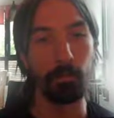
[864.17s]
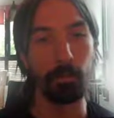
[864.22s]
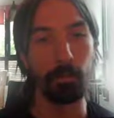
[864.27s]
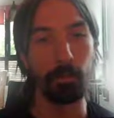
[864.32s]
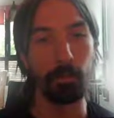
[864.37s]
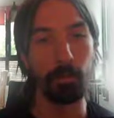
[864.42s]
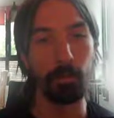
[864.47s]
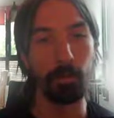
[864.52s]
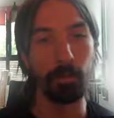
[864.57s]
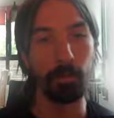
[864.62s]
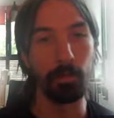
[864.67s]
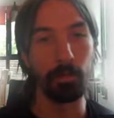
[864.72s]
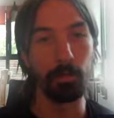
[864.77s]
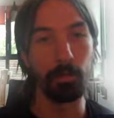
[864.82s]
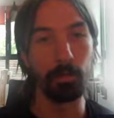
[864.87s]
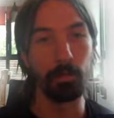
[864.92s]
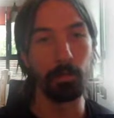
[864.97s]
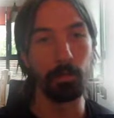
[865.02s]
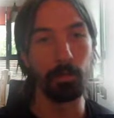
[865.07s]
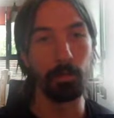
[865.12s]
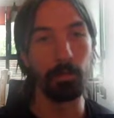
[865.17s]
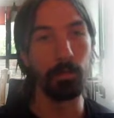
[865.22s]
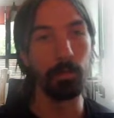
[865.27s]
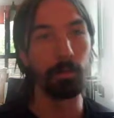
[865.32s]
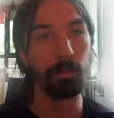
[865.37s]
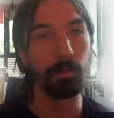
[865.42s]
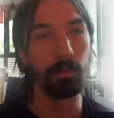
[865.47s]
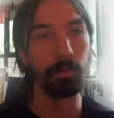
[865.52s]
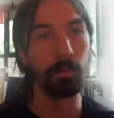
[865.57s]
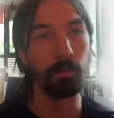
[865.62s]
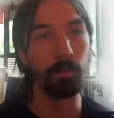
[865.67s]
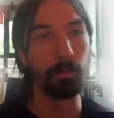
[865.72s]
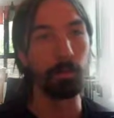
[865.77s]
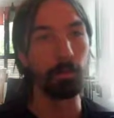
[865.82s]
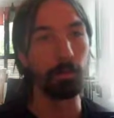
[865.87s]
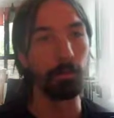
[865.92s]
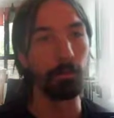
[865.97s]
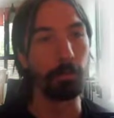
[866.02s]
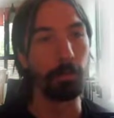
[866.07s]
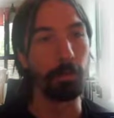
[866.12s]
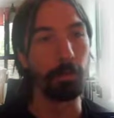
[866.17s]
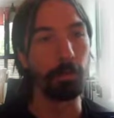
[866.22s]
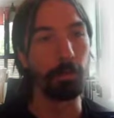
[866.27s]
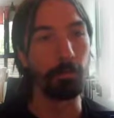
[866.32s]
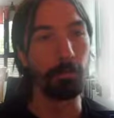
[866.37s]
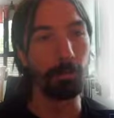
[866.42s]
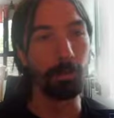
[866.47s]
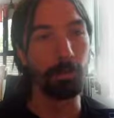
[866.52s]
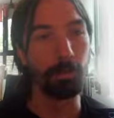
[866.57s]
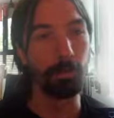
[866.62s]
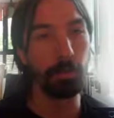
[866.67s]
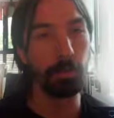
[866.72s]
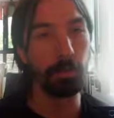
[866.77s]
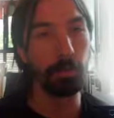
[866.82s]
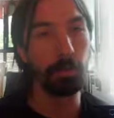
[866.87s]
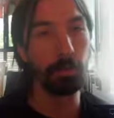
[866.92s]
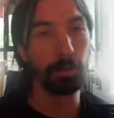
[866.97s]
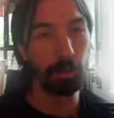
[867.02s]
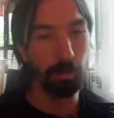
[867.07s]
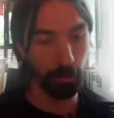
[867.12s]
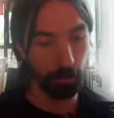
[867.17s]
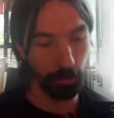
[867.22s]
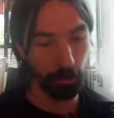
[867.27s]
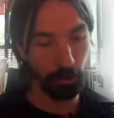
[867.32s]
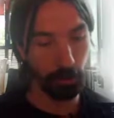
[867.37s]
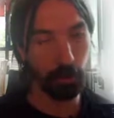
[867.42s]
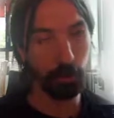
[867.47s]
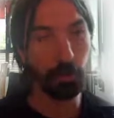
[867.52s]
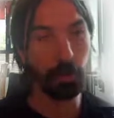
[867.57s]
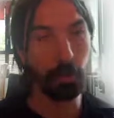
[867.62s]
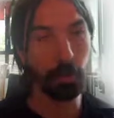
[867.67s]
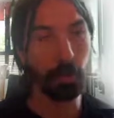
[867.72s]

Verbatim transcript: uh, oh sorry it was h here